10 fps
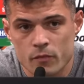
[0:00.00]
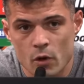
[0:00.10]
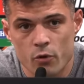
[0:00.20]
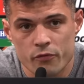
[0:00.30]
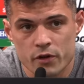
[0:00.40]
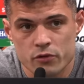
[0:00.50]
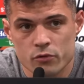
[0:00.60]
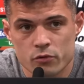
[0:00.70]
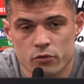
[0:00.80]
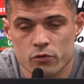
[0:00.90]
hopefully
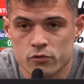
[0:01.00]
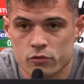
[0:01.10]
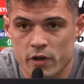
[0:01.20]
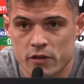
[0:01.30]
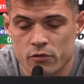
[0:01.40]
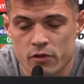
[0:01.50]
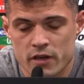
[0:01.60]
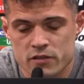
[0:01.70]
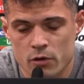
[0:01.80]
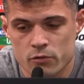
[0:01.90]
to get to the
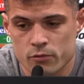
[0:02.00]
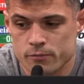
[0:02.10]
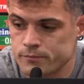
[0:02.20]
next round.